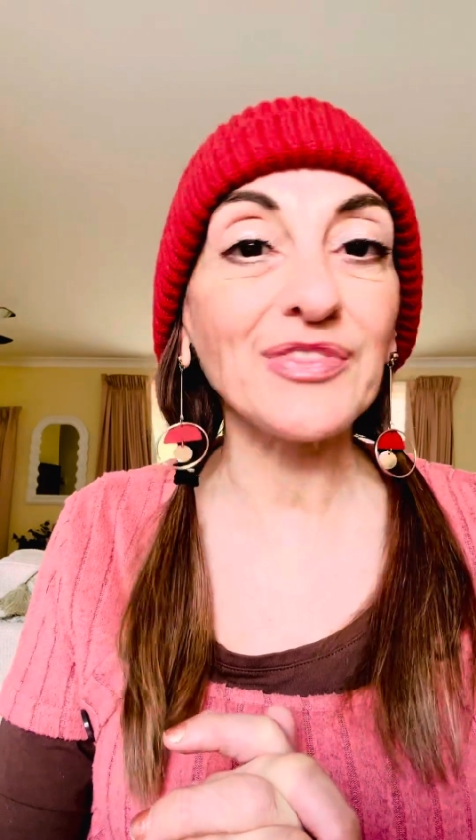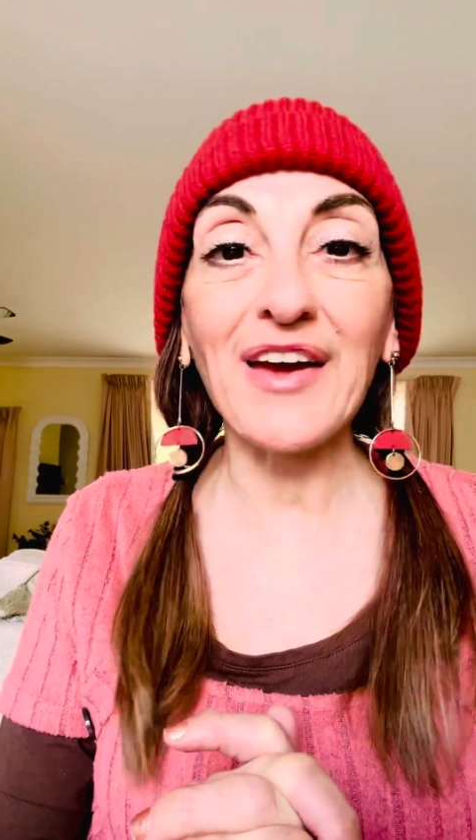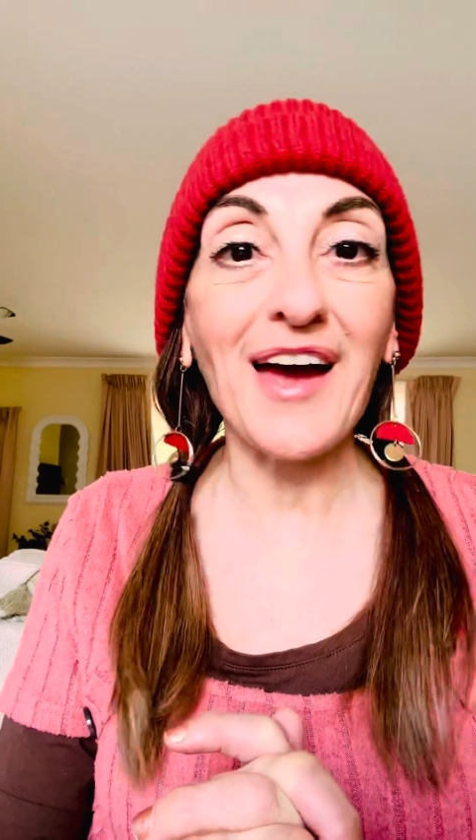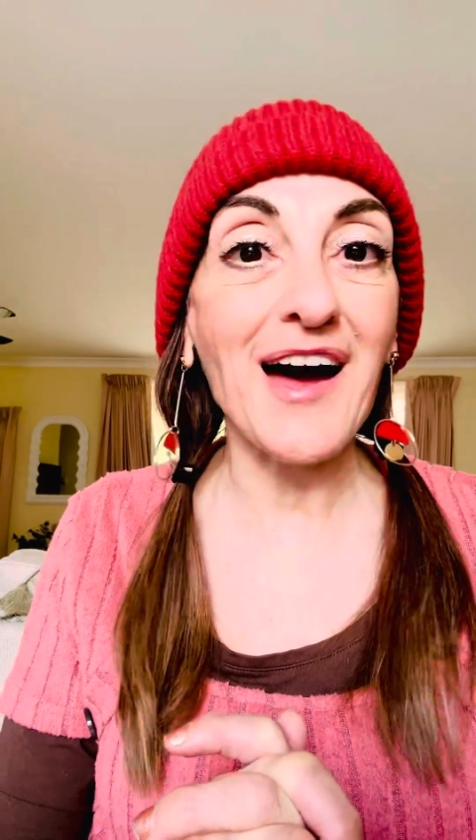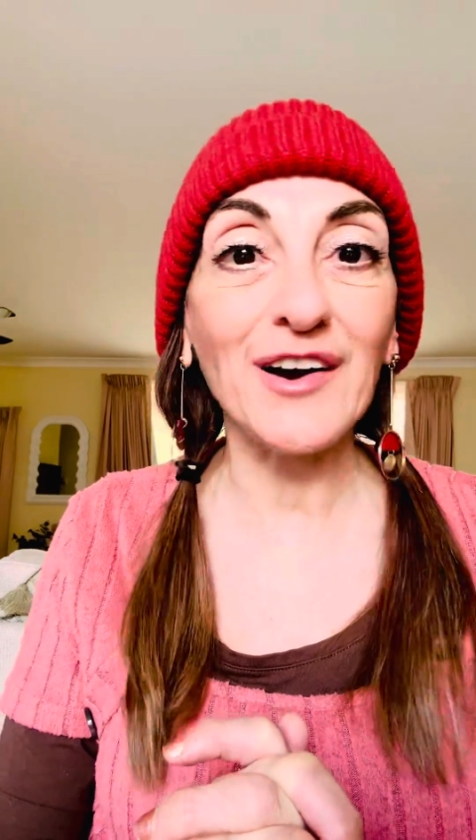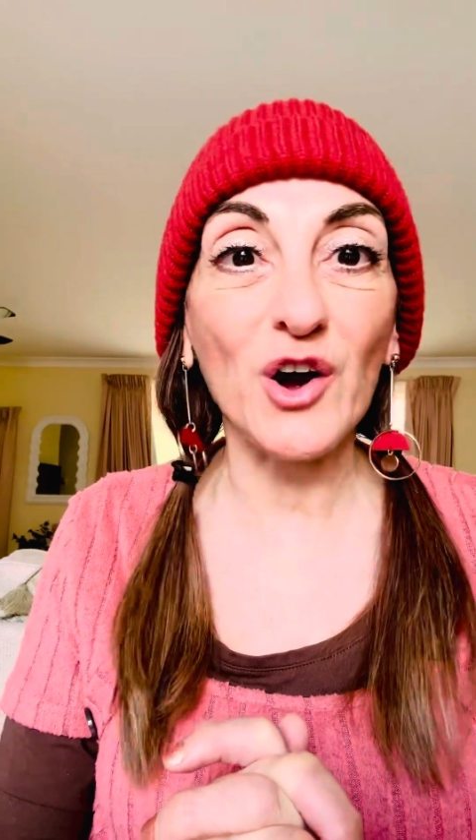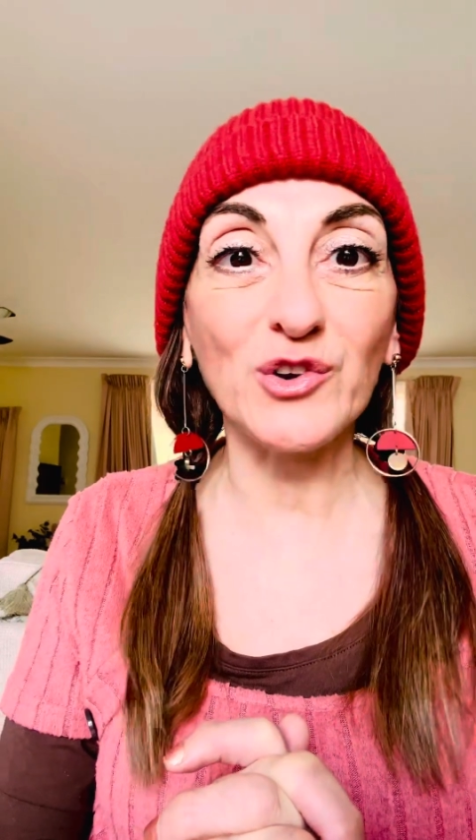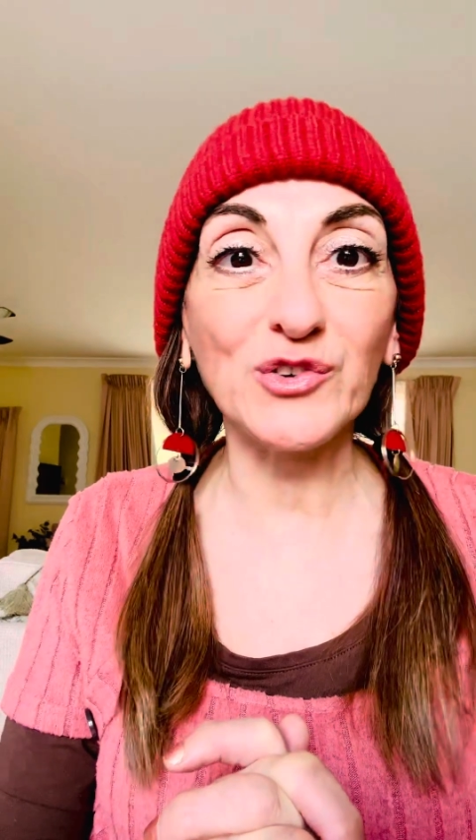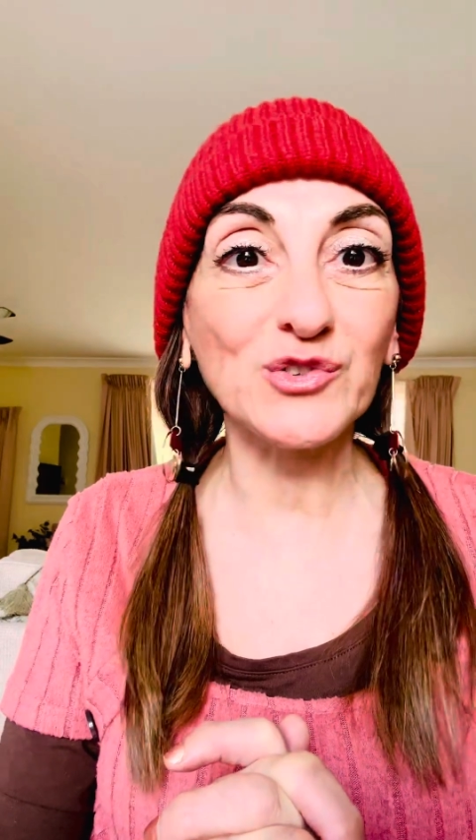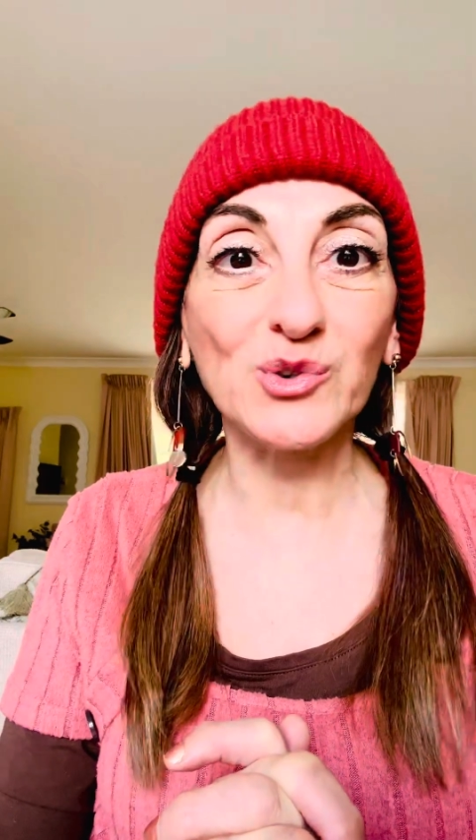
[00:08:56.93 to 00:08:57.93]
They can't go
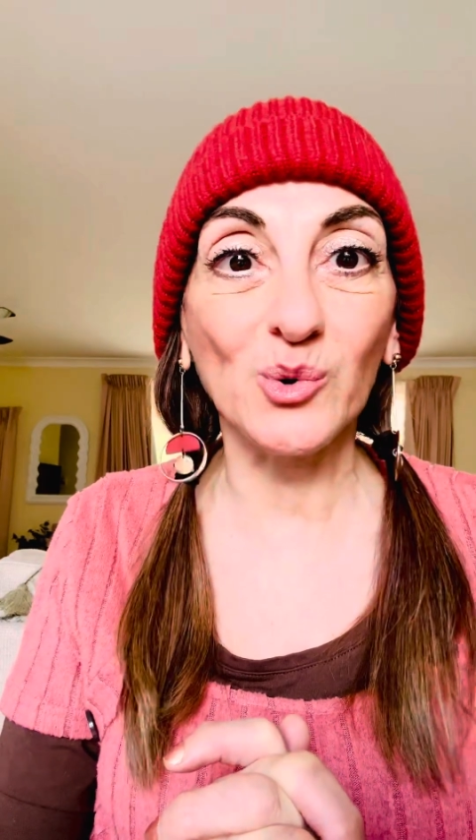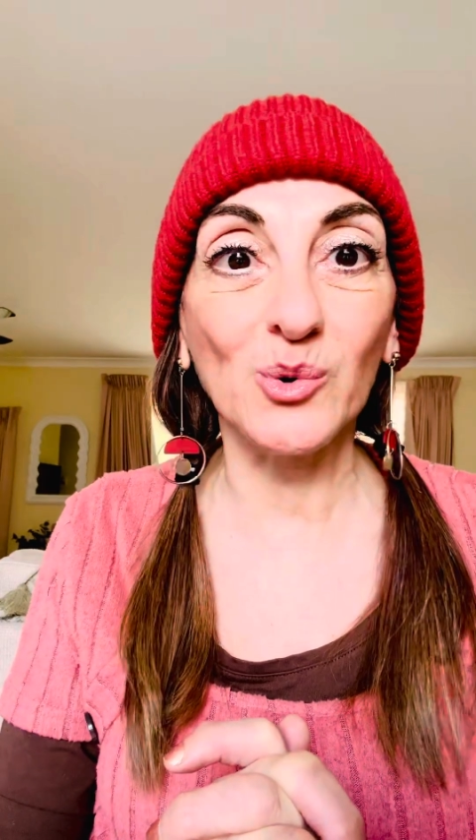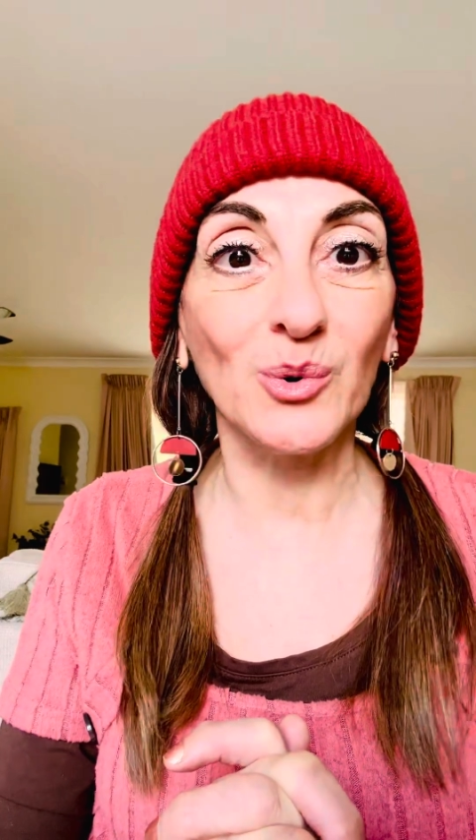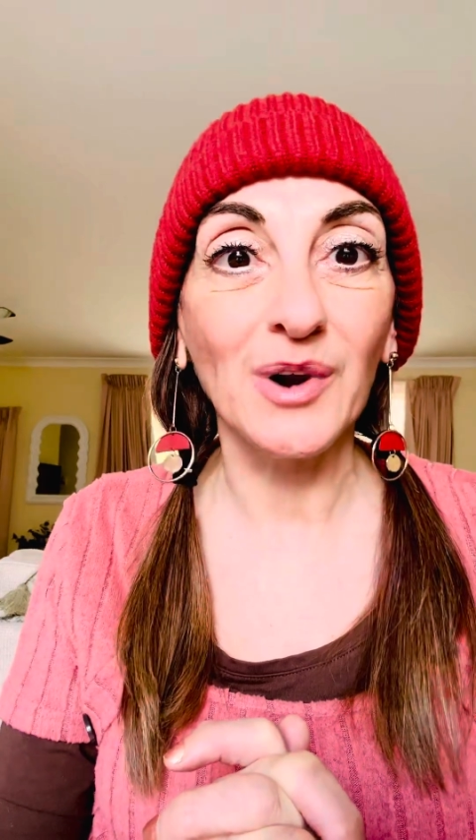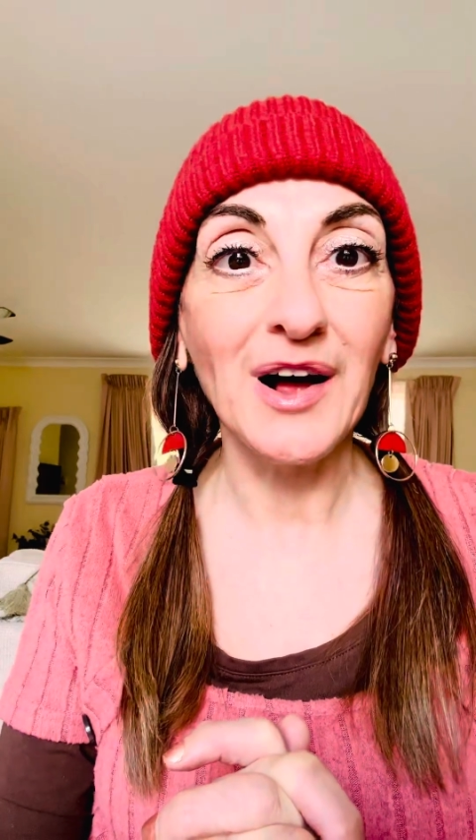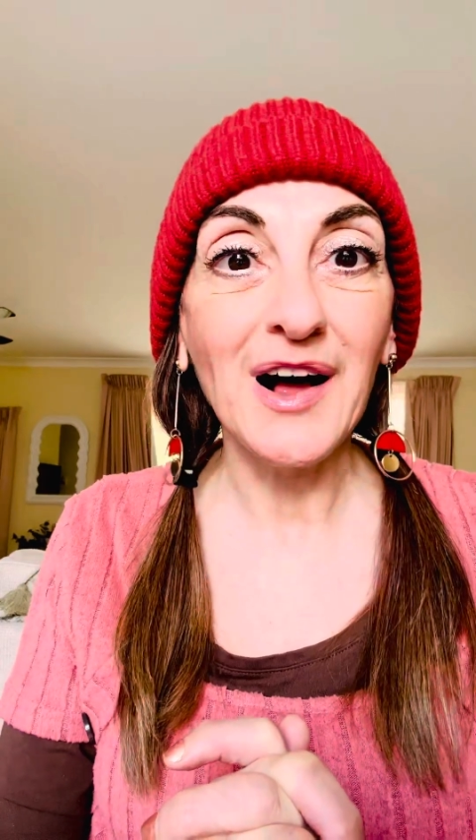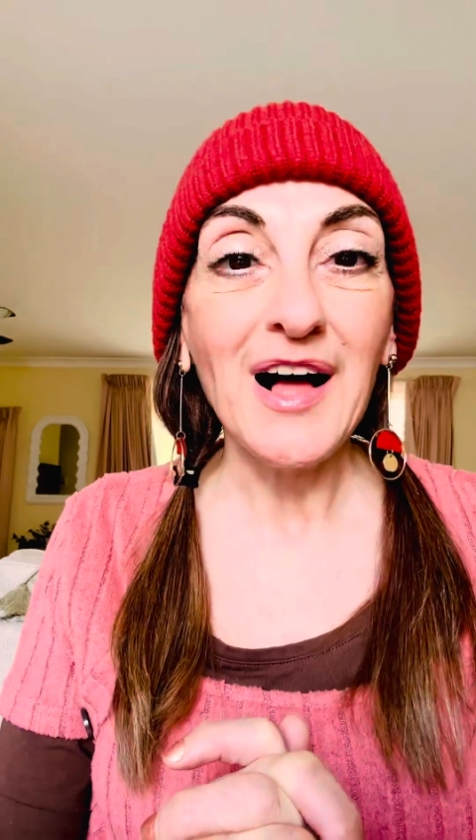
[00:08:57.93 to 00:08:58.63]
to school.